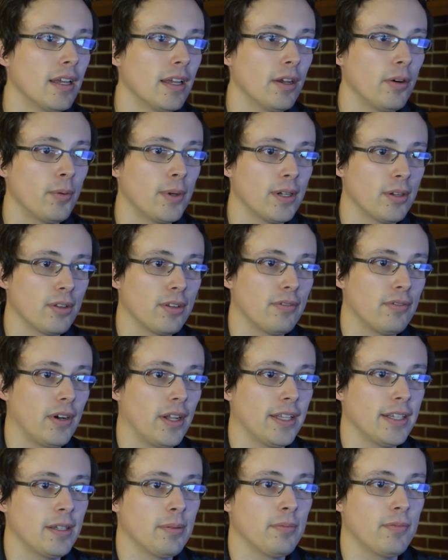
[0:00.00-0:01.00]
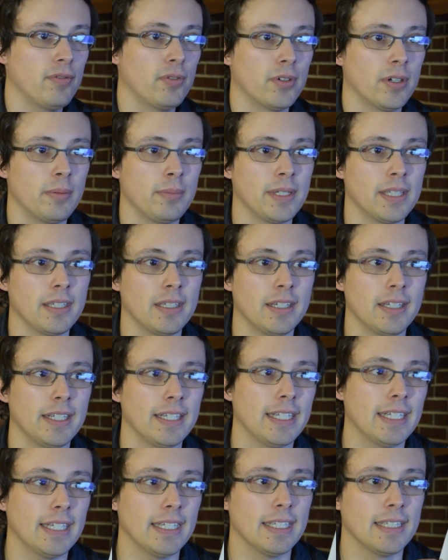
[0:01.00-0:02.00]
We know the volume formula
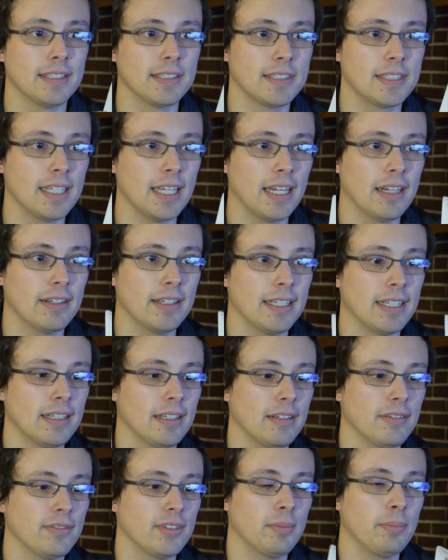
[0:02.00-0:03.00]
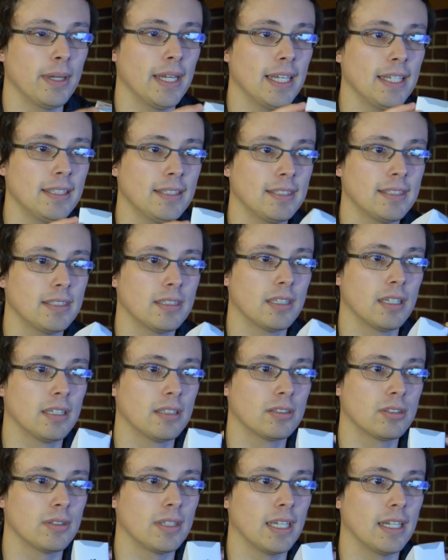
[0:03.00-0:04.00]
is the area of the base,
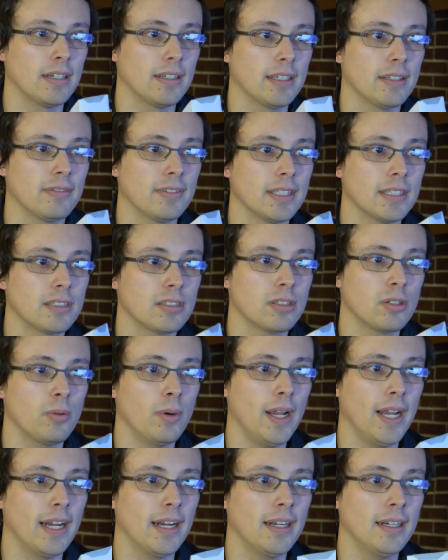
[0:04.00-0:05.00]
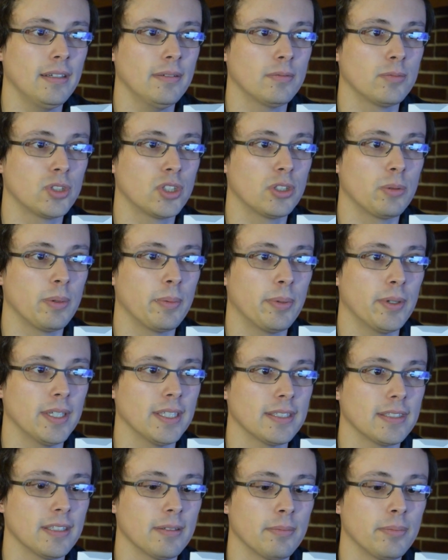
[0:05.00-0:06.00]
so the area of this square, which should be
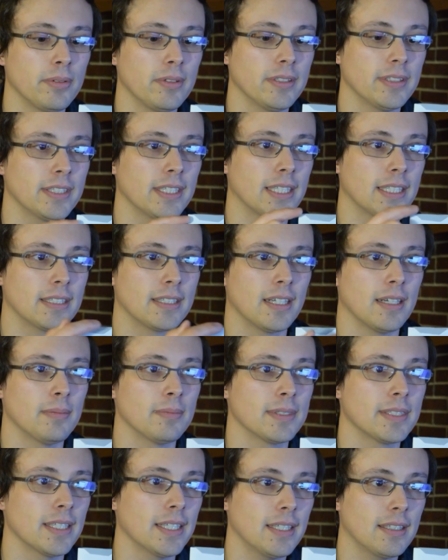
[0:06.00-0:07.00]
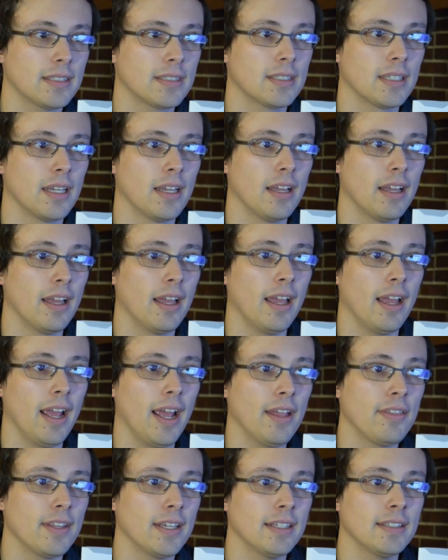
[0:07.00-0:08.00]
pretty simple, 6 times 6,
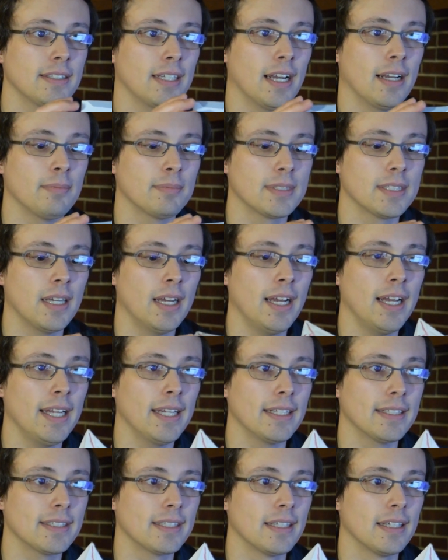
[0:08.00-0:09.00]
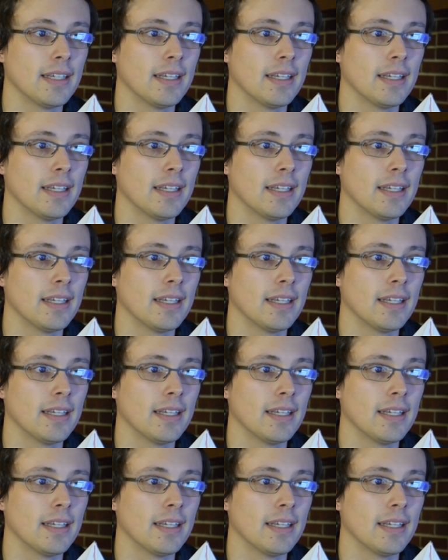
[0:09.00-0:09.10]
and then times the height.